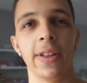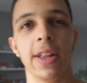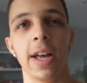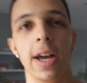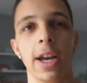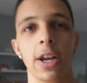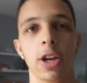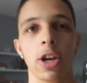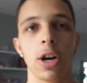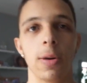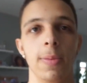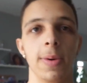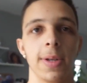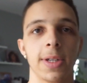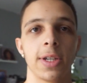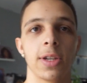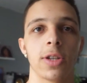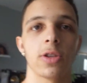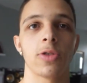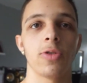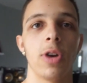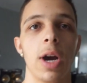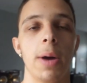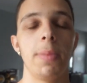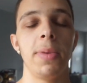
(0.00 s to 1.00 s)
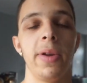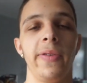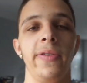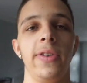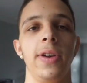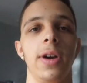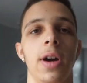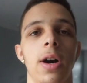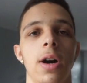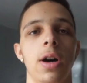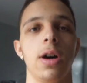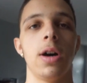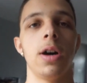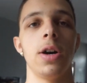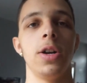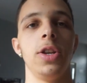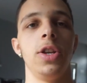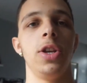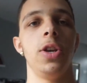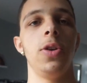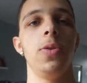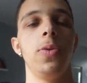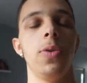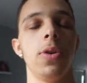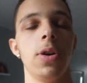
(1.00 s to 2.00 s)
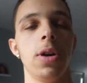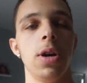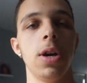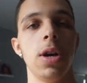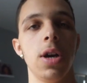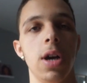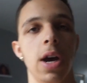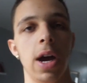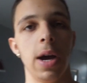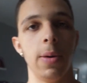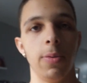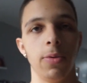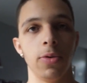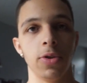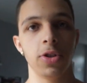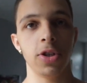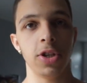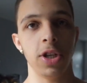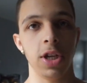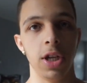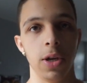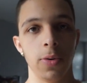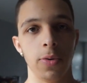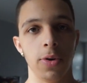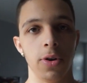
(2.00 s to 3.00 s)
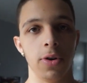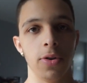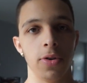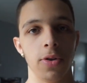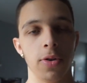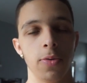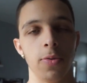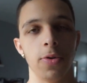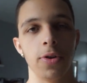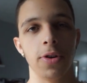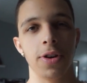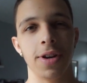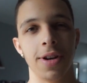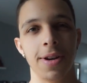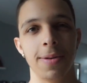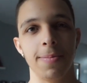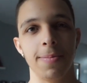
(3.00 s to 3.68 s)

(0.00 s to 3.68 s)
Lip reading: a like, comment, subscribe if you are new, and we'll see you in another one.